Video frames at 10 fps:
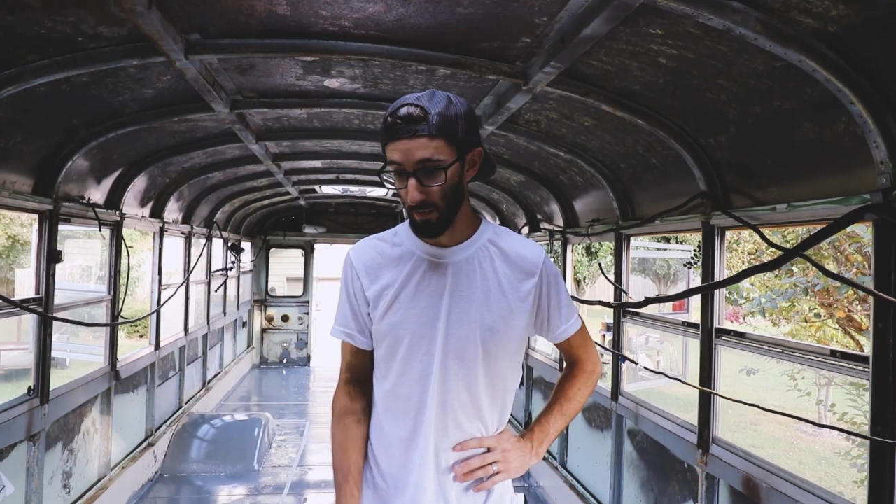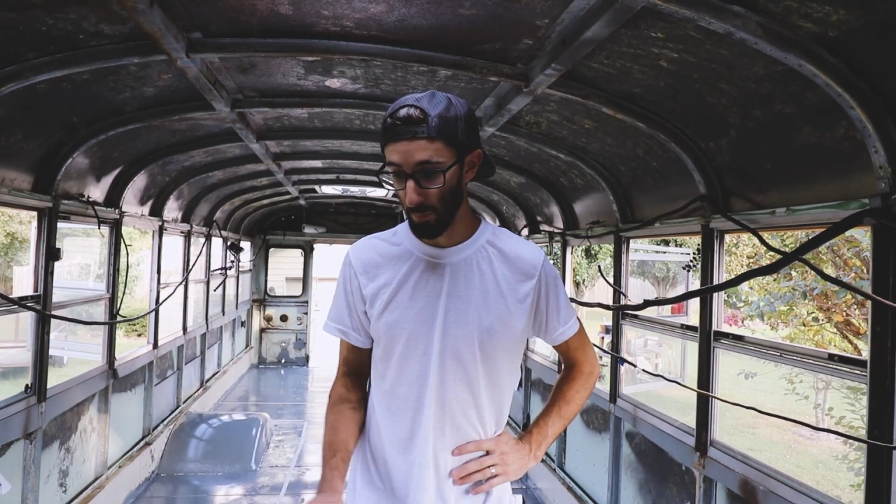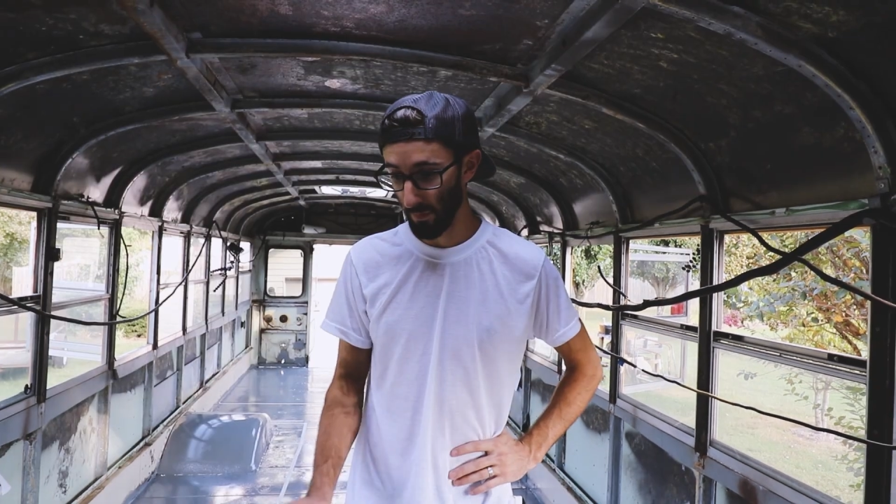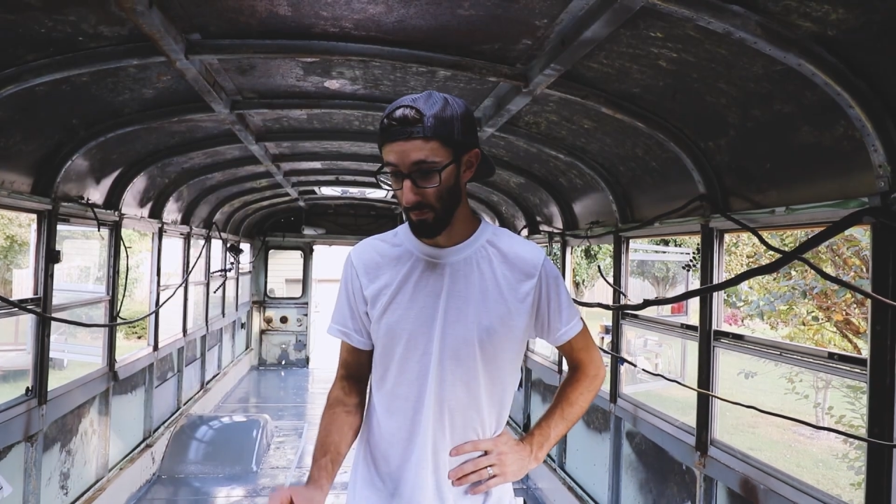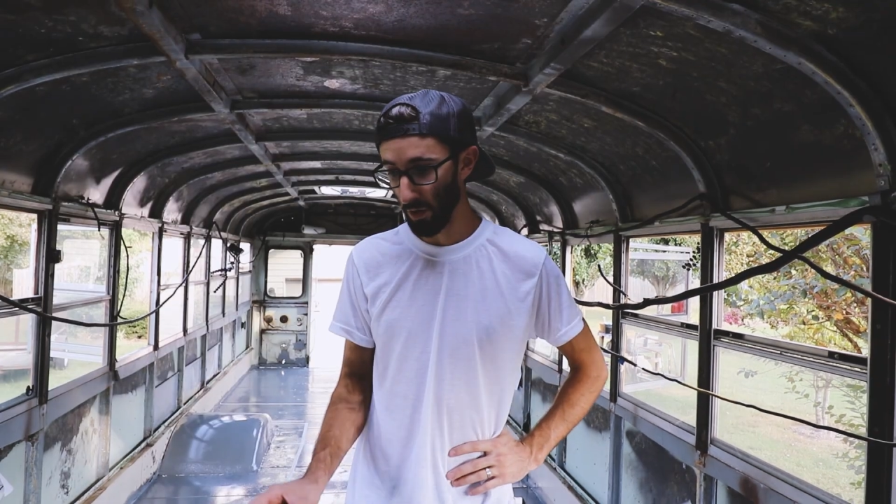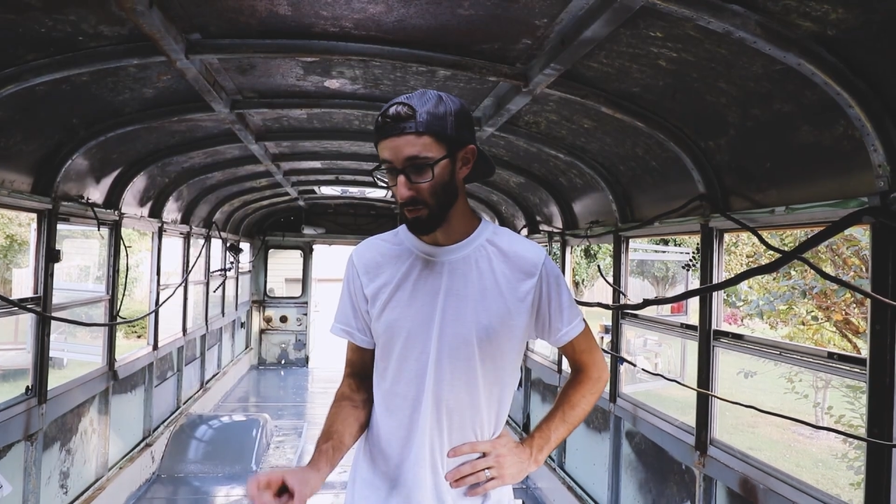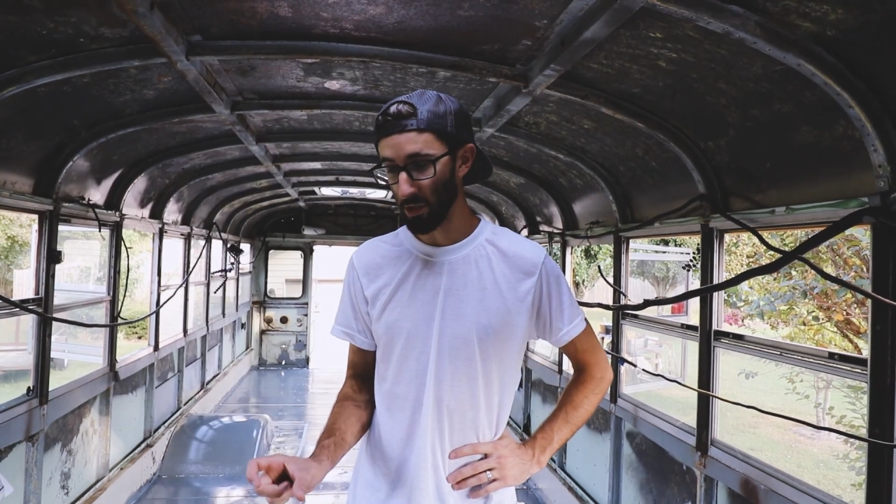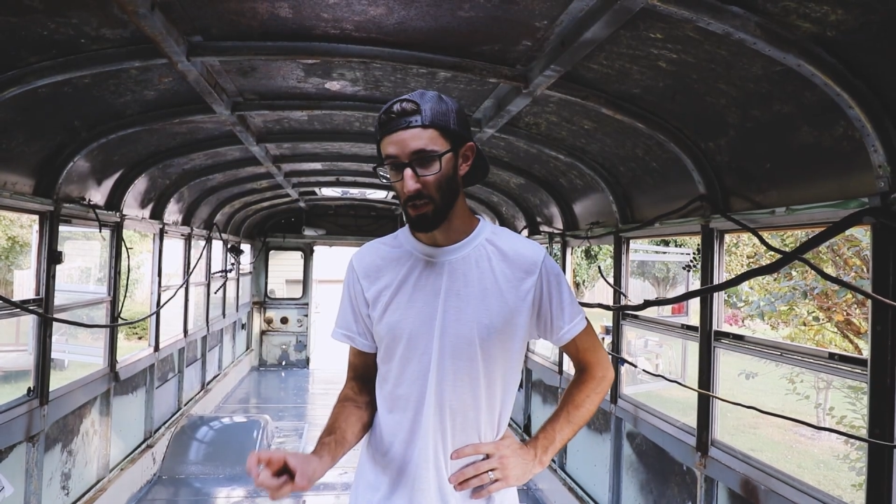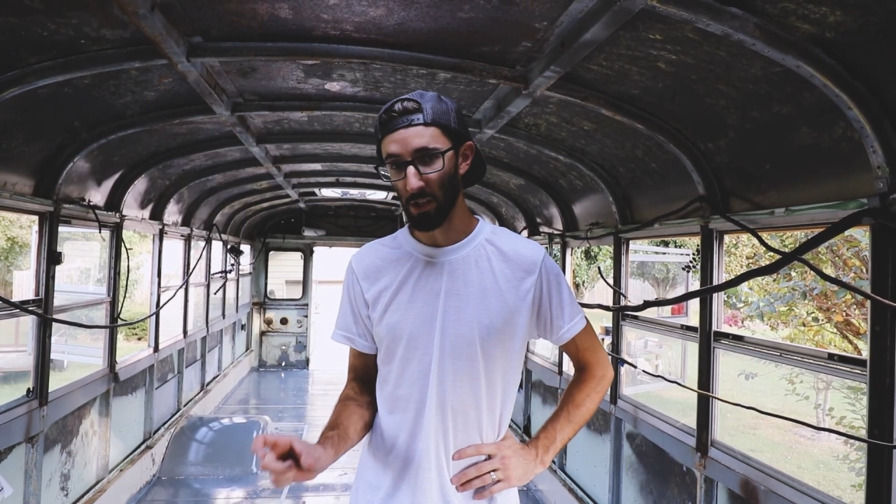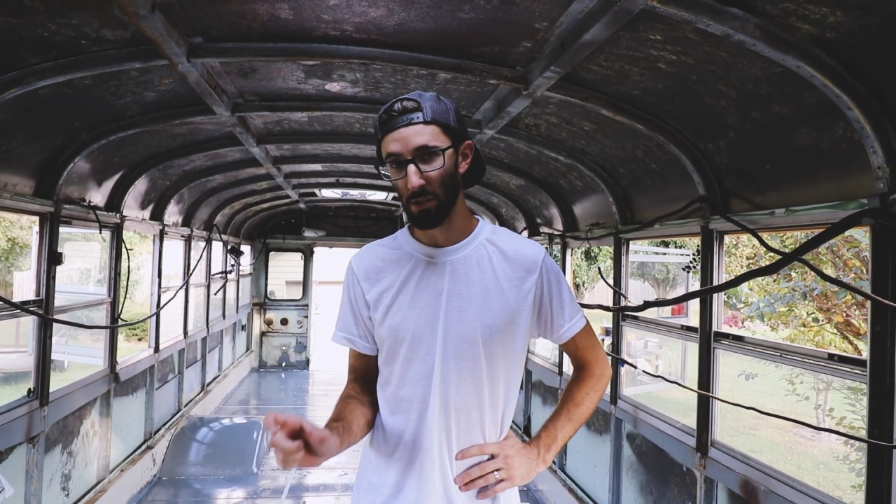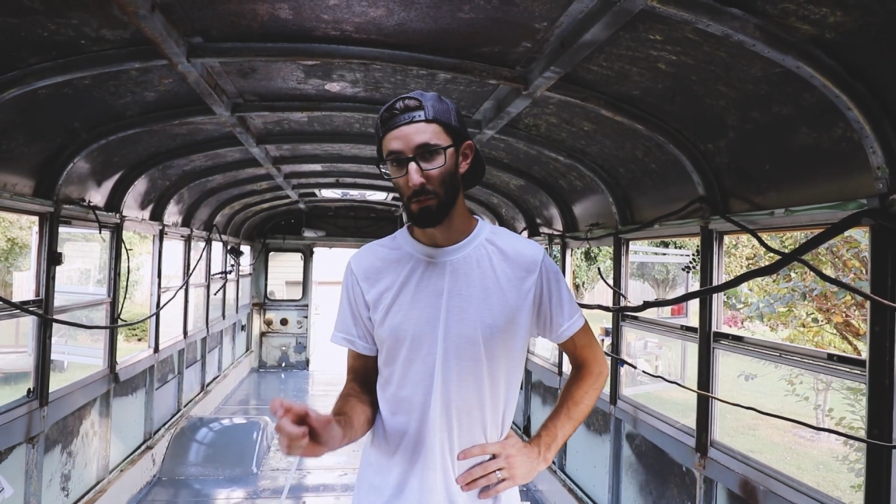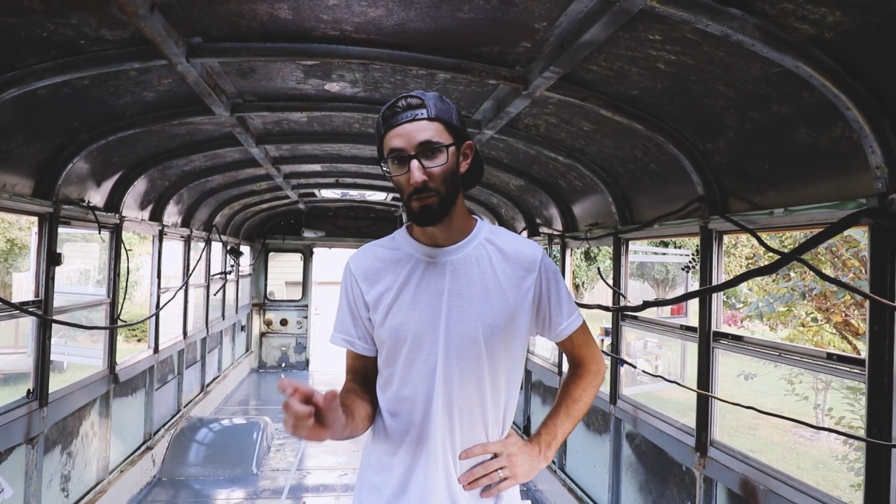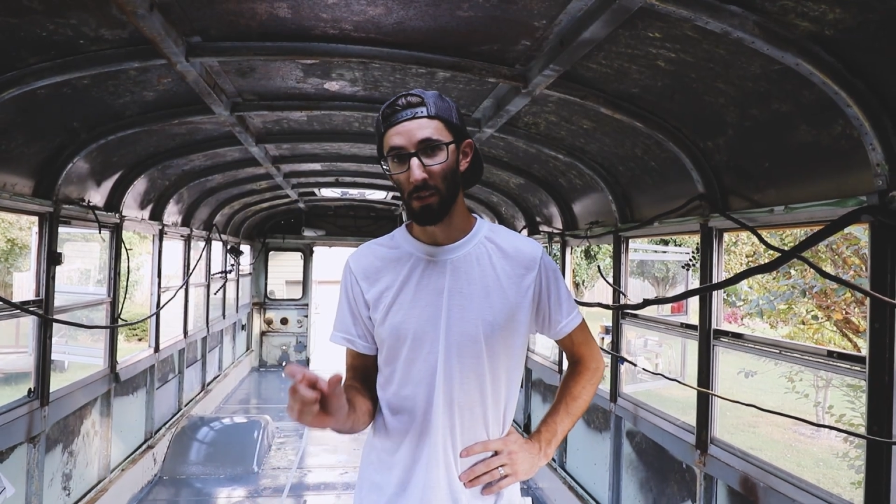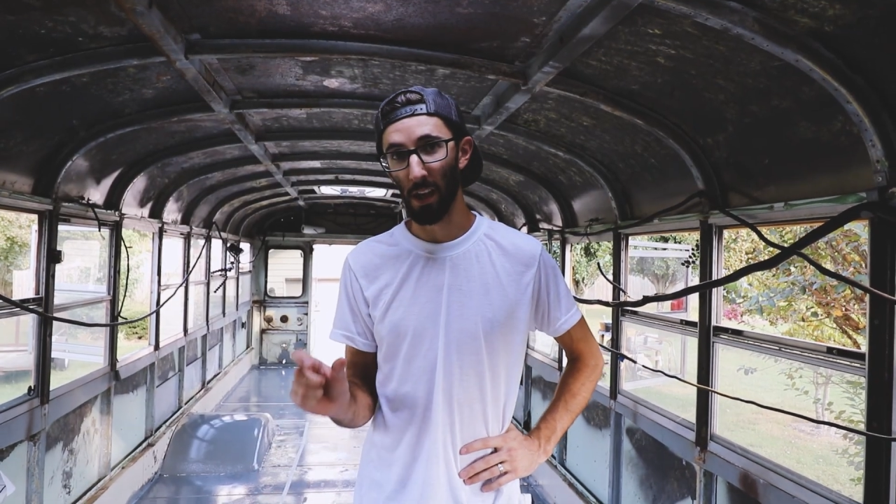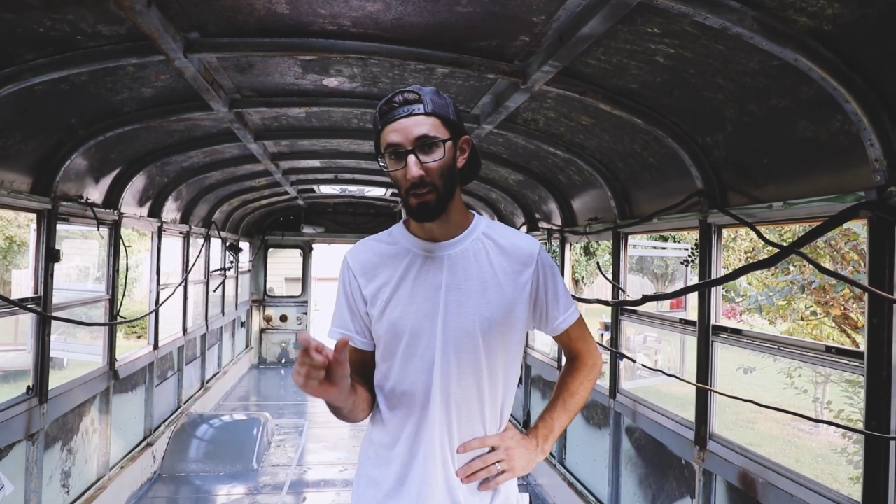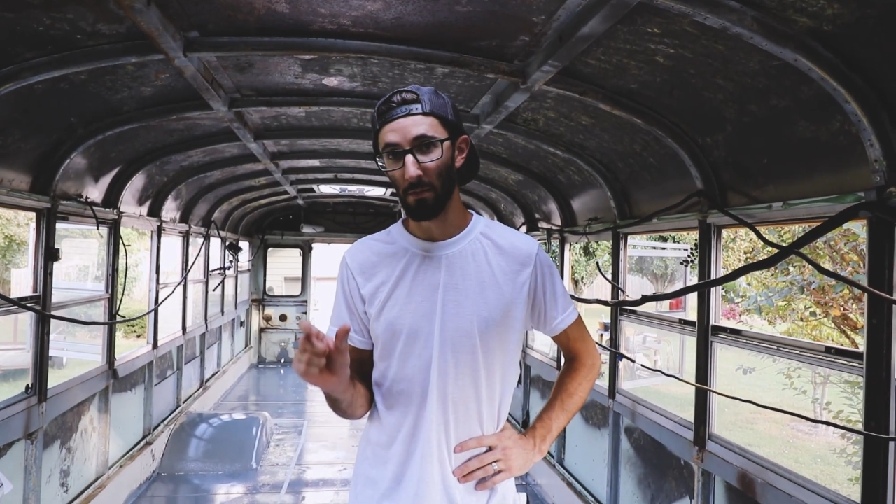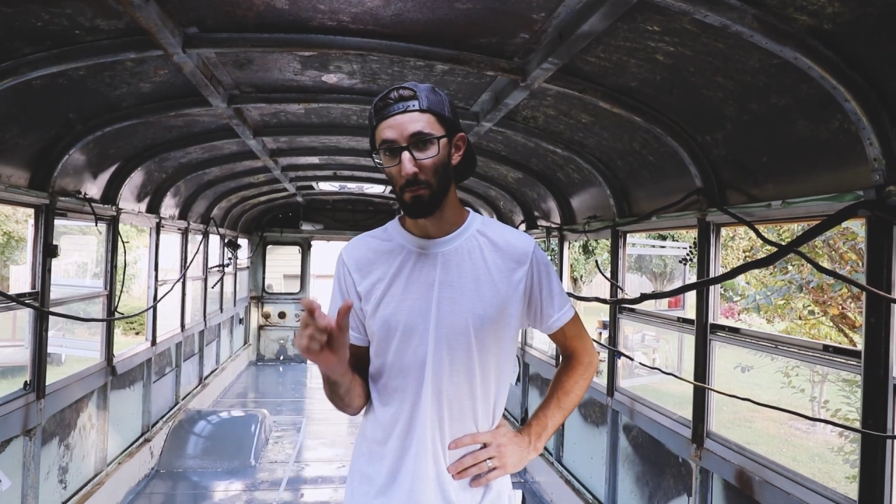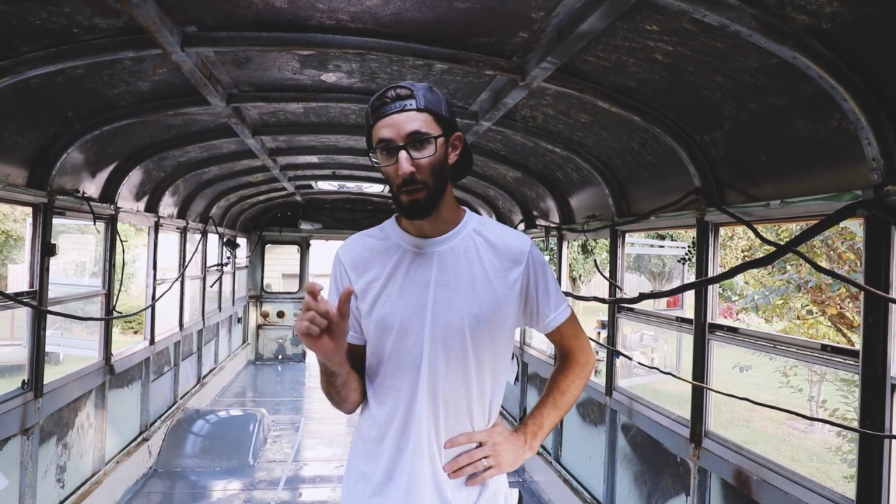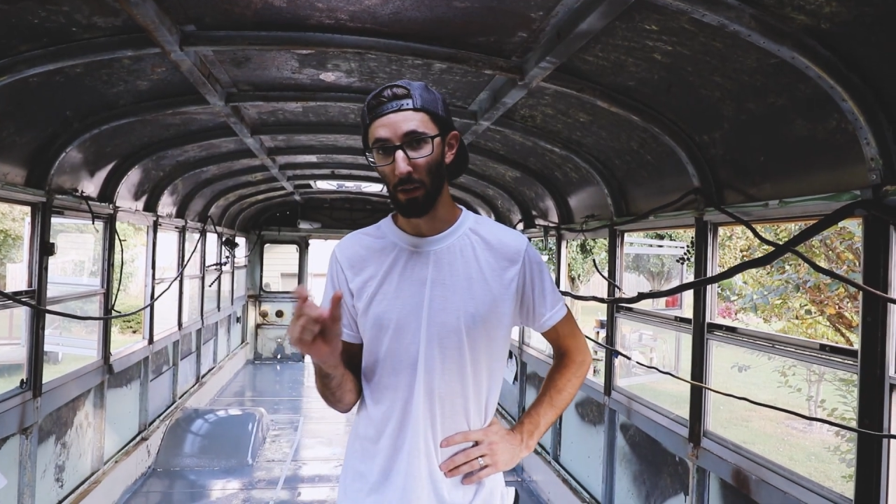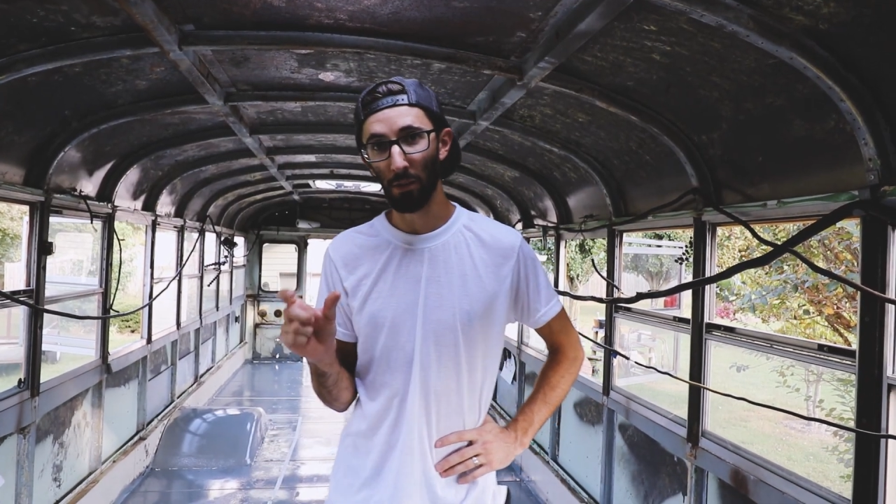prefer to just use that
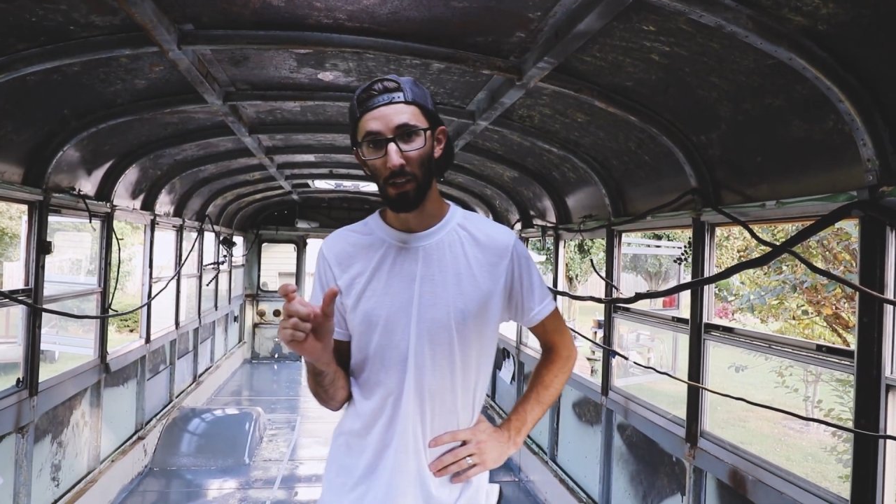metal